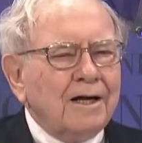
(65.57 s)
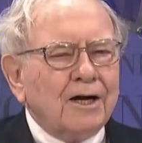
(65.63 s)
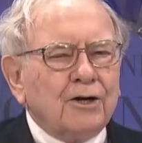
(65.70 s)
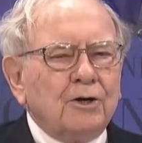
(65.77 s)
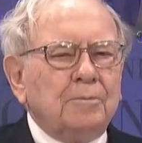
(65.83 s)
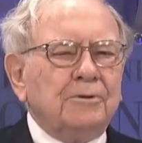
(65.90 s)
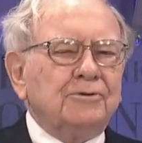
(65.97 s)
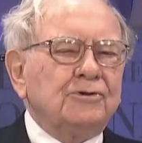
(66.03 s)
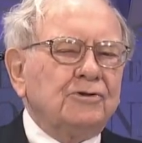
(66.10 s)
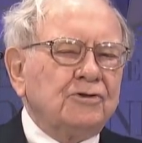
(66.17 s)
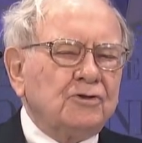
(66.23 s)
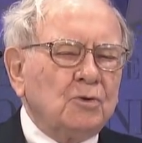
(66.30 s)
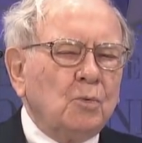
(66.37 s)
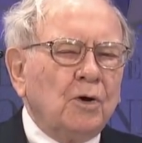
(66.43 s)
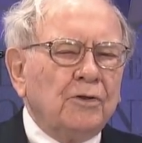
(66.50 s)
a good business
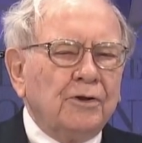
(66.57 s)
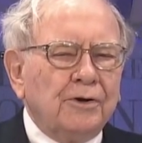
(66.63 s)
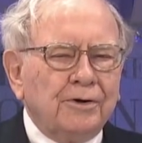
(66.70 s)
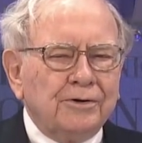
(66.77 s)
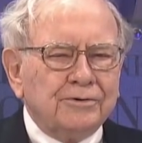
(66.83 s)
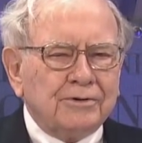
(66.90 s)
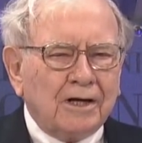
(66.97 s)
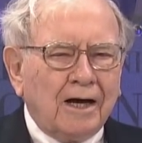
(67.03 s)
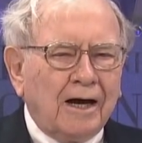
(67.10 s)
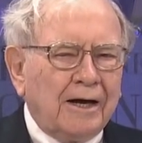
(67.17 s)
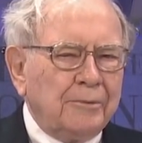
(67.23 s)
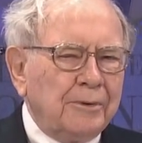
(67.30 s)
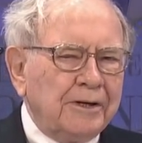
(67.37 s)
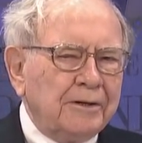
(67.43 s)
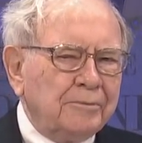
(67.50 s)
is the one that earns a high
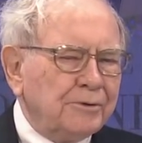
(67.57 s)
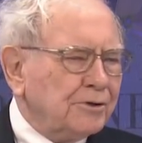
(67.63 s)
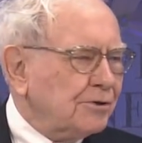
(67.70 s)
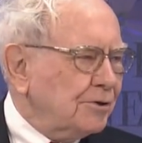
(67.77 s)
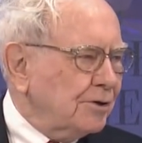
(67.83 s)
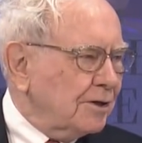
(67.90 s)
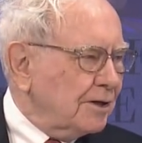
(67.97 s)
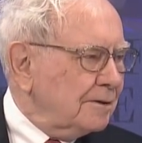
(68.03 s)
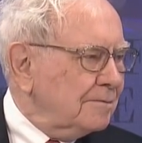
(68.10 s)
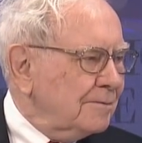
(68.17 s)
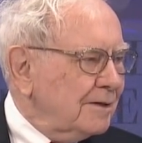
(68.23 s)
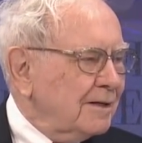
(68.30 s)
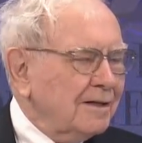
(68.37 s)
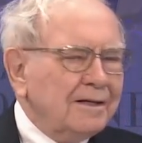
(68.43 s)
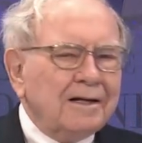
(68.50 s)
rate of return on
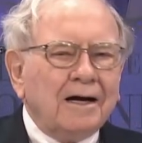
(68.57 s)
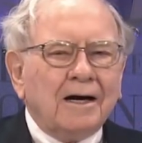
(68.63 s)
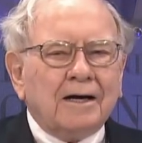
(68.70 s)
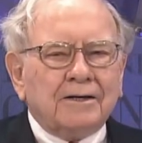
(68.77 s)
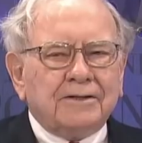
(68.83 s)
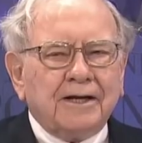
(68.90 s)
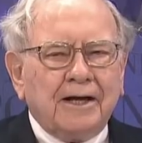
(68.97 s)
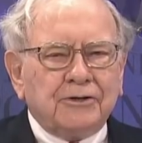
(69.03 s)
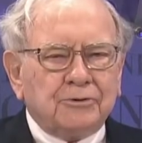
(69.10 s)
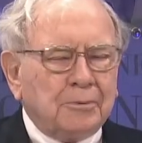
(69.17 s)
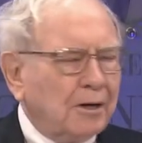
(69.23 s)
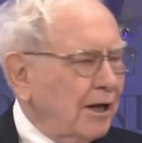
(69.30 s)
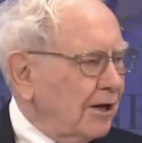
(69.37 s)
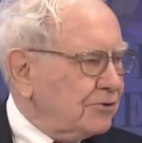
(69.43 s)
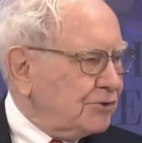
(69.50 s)
on
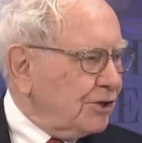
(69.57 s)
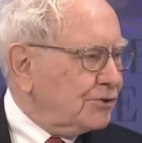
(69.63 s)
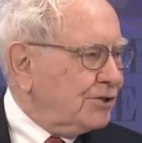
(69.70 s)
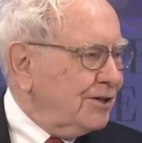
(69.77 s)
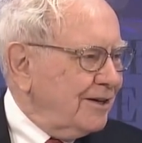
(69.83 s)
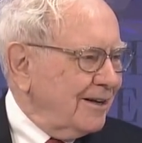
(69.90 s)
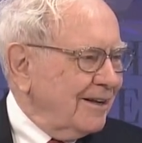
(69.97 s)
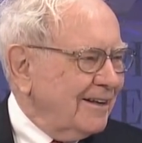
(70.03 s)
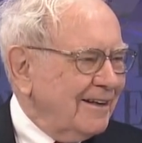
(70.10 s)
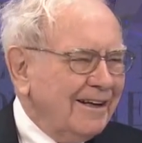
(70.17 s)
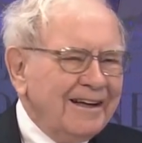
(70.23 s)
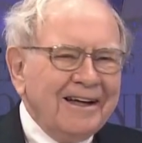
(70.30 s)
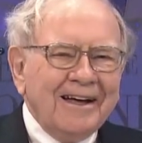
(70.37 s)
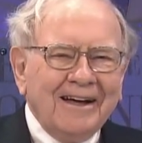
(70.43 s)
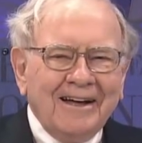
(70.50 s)
tangible assets.
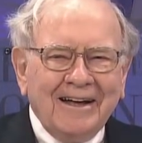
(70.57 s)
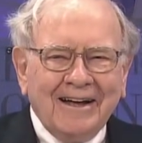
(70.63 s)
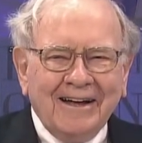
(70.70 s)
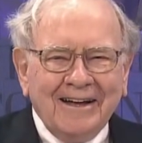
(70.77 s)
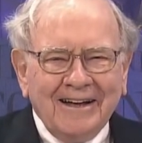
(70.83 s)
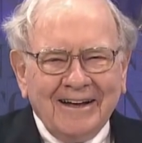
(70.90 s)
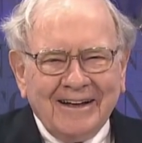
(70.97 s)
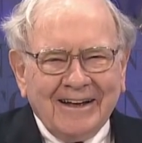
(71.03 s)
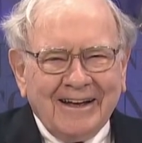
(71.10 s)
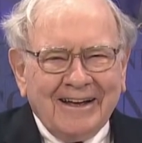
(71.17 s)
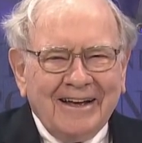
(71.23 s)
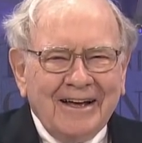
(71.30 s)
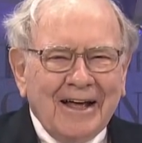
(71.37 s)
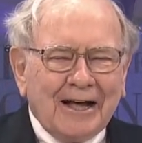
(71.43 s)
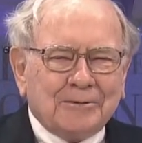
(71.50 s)
Very simple.
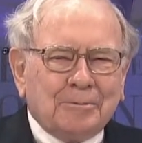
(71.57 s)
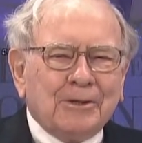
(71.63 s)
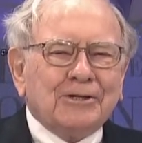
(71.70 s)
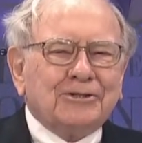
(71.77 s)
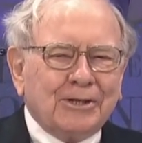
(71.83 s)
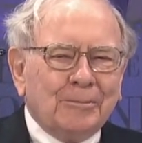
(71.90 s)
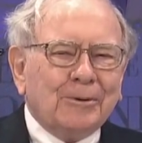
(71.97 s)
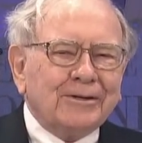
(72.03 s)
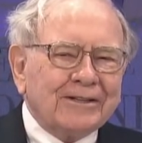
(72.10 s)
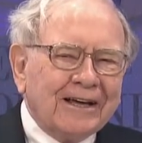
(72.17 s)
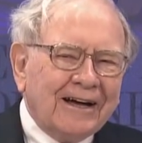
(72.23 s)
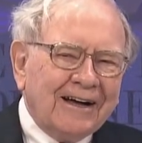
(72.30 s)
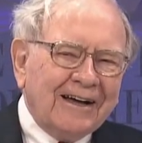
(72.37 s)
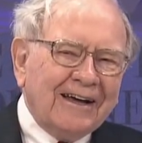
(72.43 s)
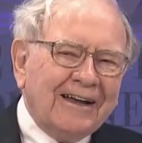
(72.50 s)
That's pretty simple,
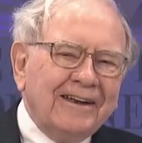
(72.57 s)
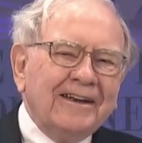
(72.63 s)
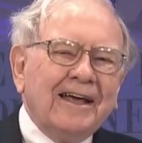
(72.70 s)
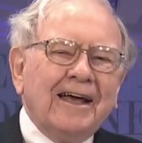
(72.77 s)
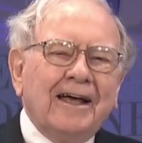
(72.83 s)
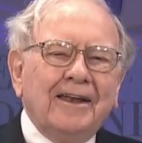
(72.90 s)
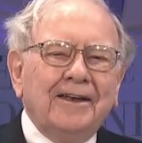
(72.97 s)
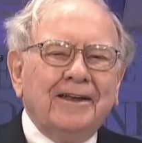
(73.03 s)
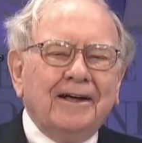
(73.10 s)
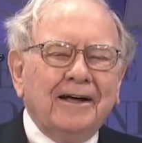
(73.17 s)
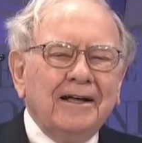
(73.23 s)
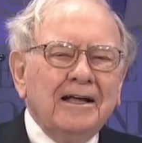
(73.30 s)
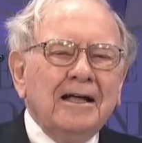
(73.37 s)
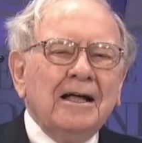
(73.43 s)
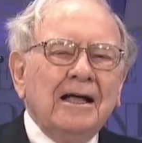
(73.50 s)
yeah. And, and uh,
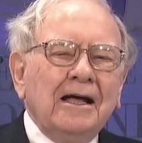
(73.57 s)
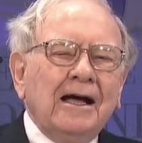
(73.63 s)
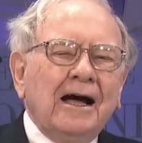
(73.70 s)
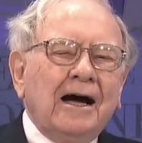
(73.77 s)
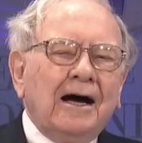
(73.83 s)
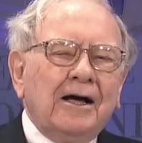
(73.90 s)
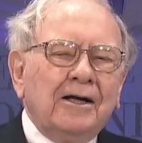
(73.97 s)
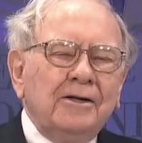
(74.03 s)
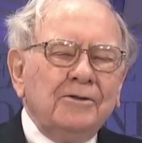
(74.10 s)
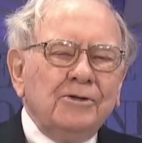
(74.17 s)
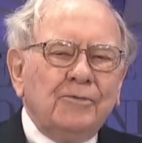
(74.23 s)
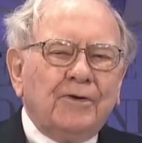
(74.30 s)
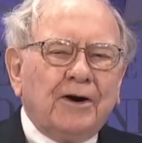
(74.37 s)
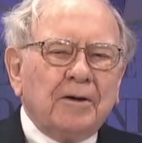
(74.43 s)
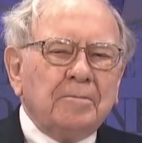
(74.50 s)
uh,
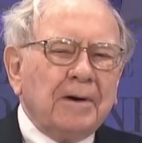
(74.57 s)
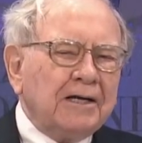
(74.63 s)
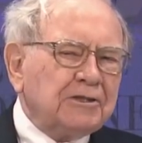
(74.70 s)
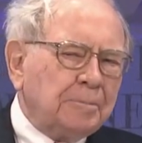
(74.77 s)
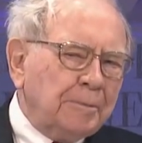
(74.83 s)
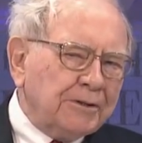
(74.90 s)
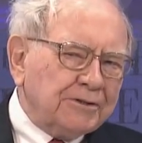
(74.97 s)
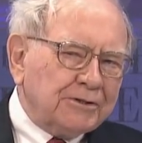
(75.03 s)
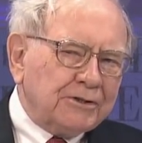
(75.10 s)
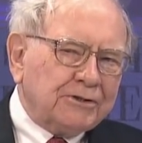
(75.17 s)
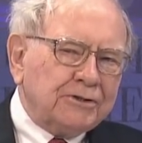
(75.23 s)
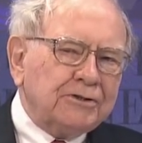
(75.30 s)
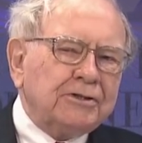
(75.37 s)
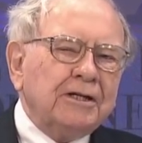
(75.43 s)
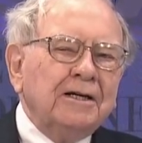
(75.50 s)
the very best
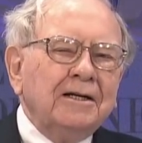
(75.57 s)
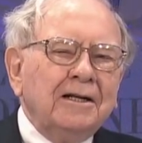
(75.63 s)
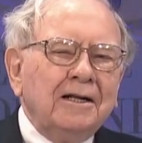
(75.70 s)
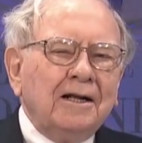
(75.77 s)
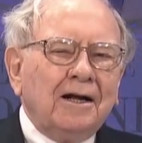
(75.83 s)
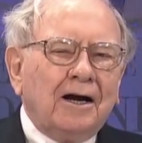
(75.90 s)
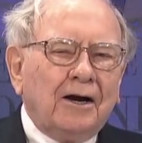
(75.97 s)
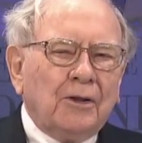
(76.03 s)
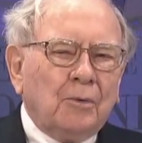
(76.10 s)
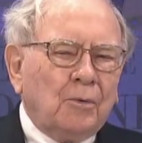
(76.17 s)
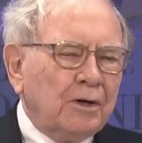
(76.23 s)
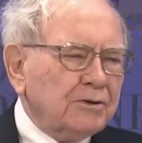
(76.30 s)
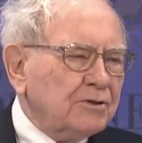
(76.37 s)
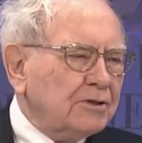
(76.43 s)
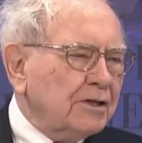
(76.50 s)
businesses are the
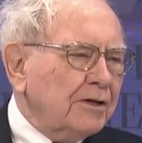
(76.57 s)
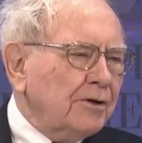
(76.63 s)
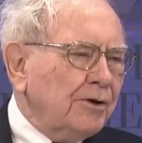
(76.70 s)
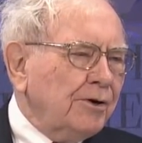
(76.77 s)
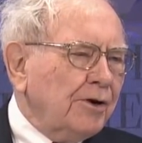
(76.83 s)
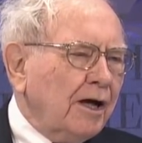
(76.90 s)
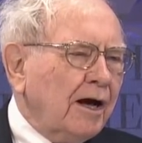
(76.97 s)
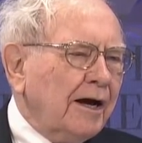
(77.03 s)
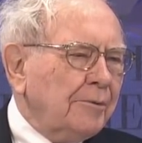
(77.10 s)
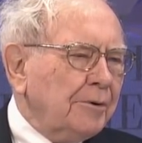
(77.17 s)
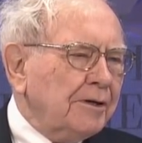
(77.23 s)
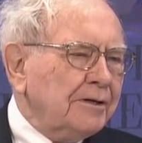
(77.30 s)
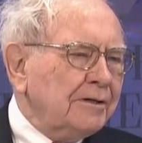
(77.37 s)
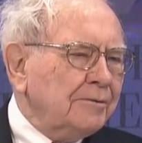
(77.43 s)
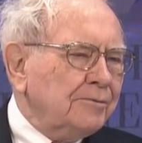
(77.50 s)
ones that earn a high
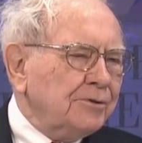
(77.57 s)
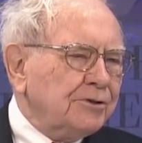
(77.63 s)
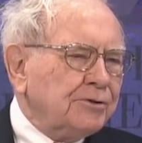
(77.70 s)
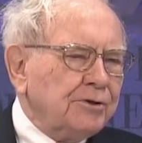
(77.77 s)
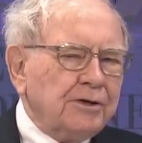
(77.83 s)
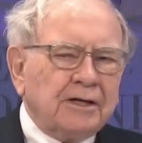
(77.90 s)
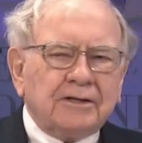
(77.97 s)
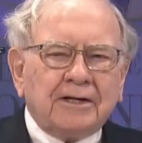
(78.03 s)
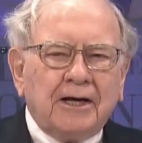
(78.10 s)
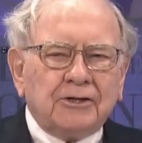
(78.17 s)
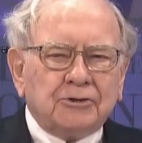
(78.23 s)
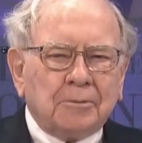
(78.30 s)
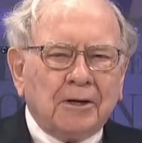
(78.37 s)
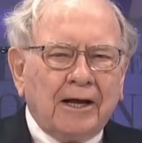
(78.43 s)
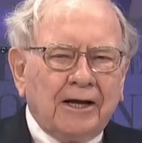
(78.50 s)
rate of return on
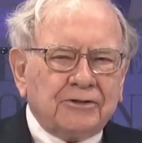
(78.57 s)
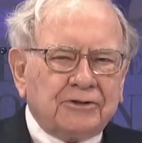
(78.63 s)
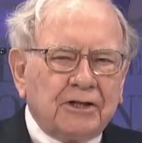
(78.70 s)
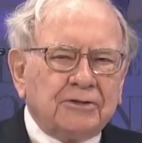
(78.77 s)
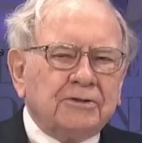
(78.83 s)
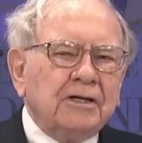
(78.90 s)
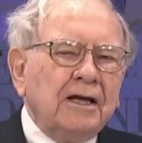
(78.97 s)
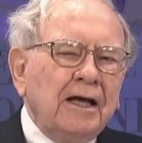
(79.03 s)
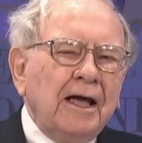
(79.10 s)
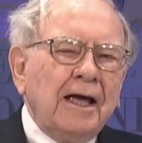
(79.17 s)
tangible assets